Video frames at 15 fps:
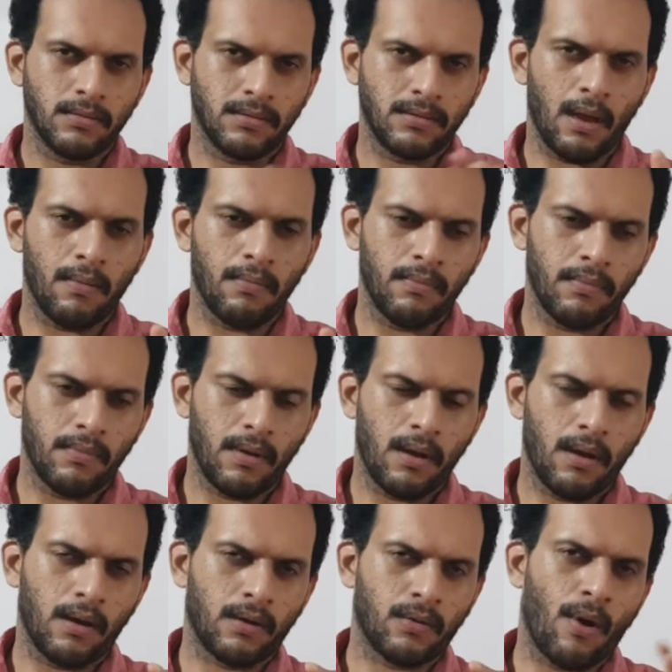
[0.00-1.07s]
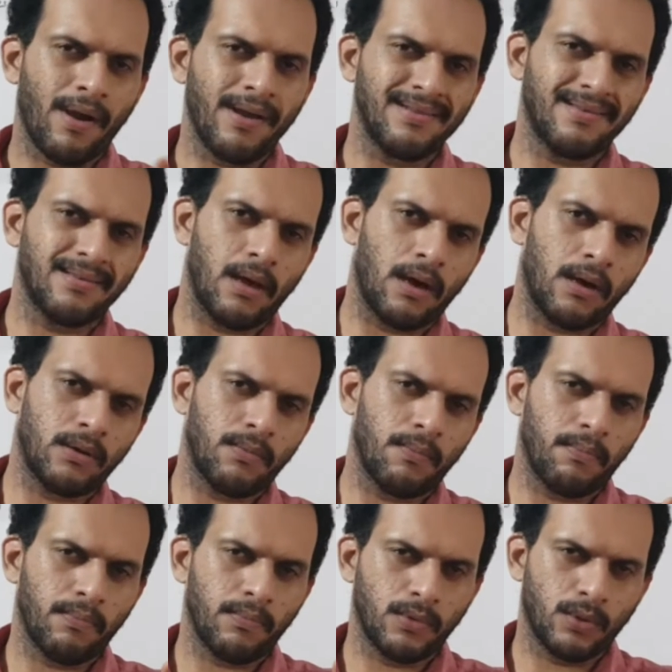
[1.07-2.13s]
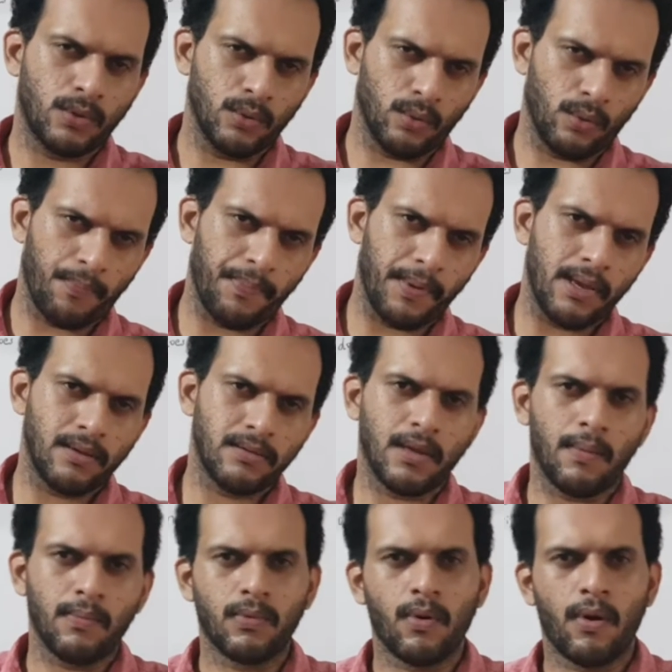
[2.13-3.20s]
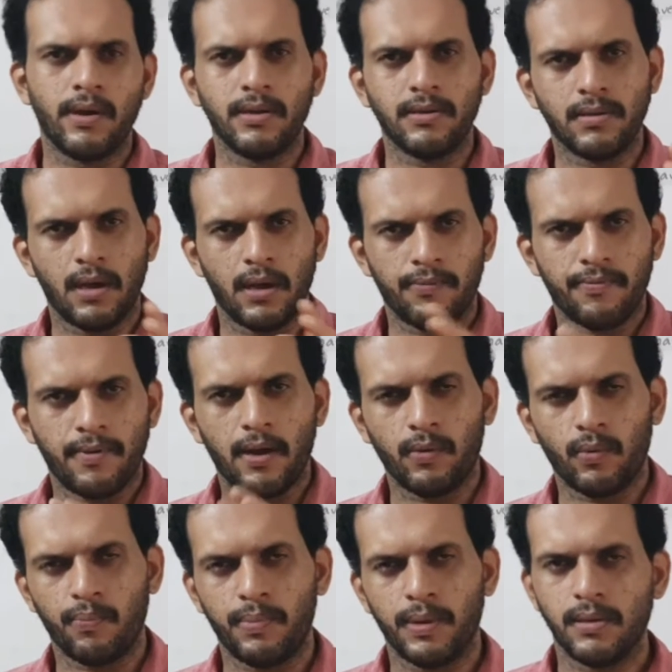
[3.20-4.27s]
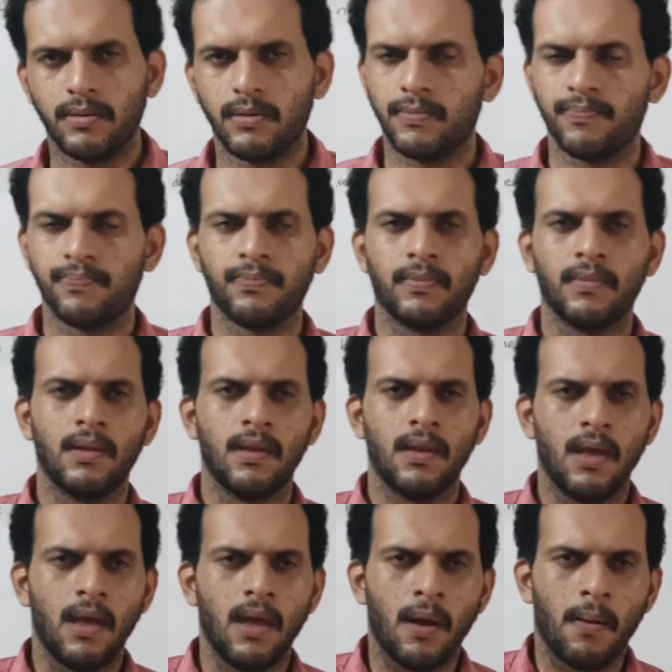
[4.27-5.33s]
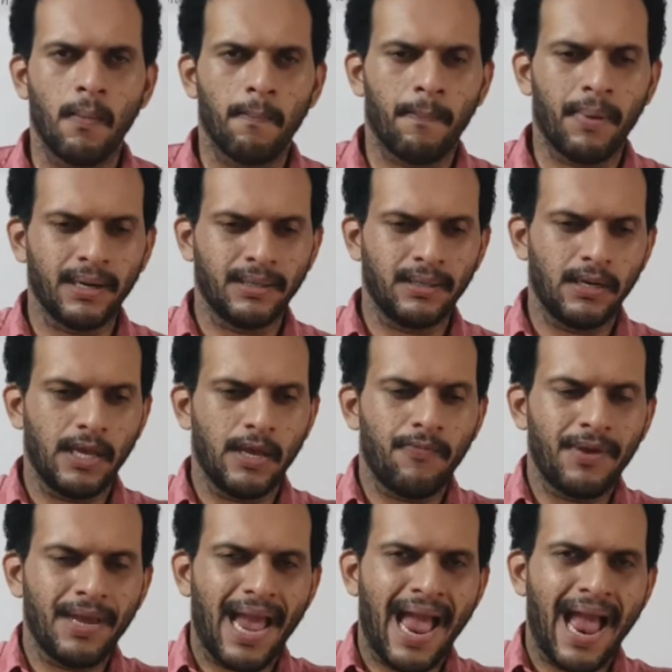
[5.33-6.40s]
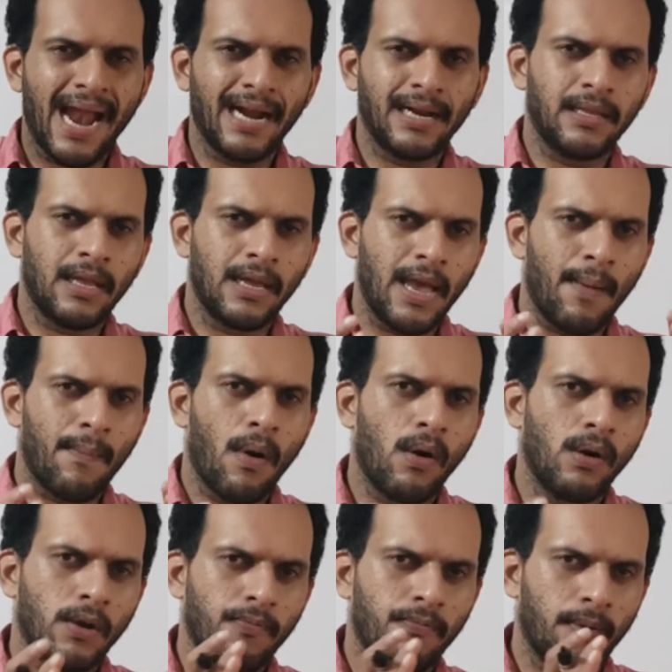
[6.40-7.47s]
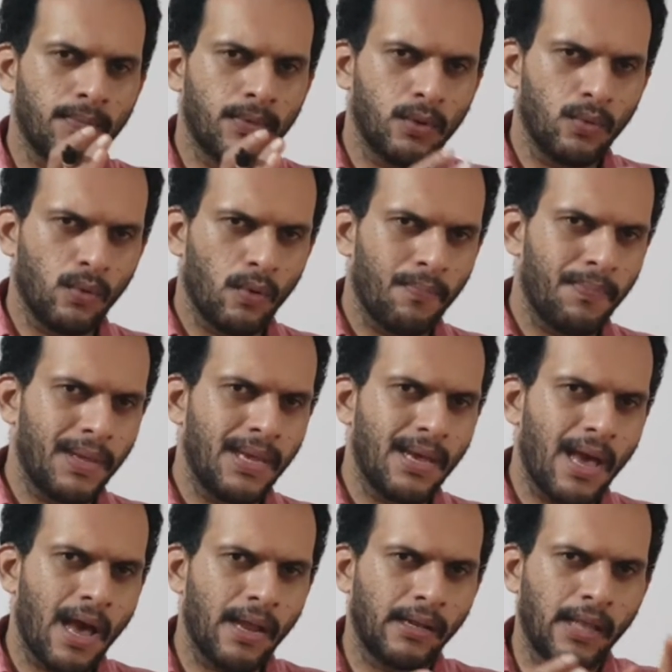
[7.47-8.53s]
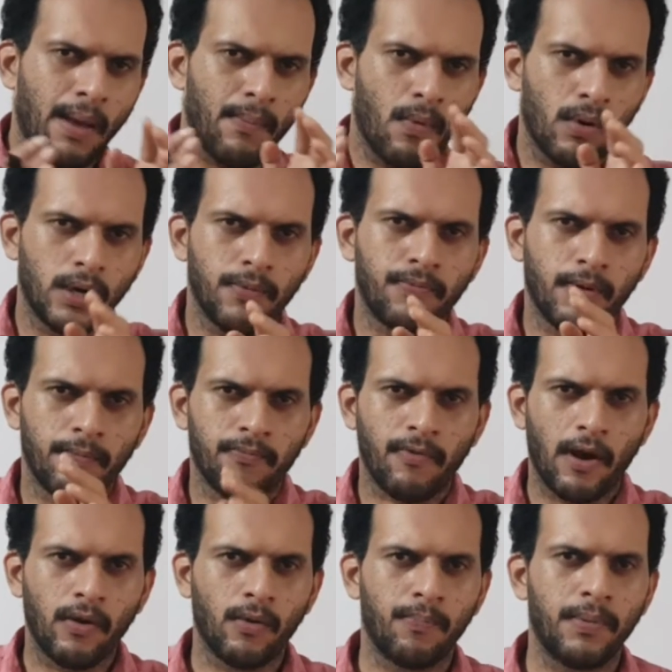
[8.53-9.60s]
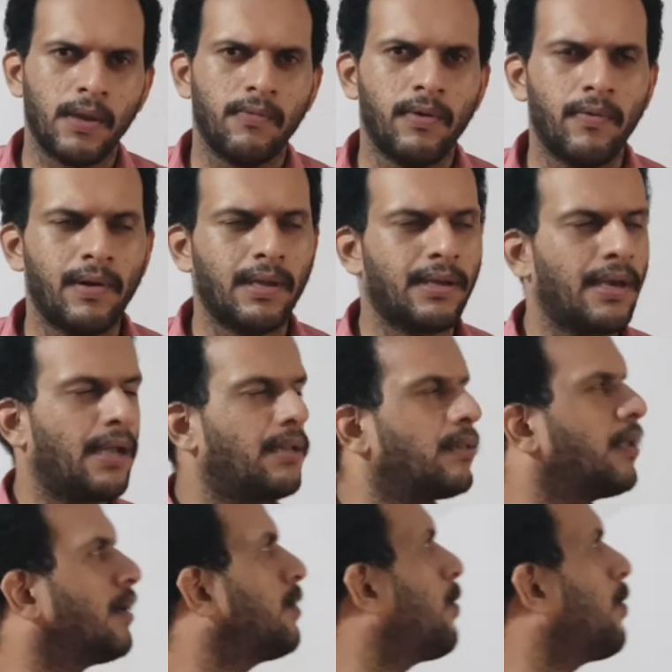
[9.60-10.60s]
Some coins are 2 rupees, some coins are 5 rupees. But if we add the amount from 2 rupee and the amount from 5 rupee, we will get the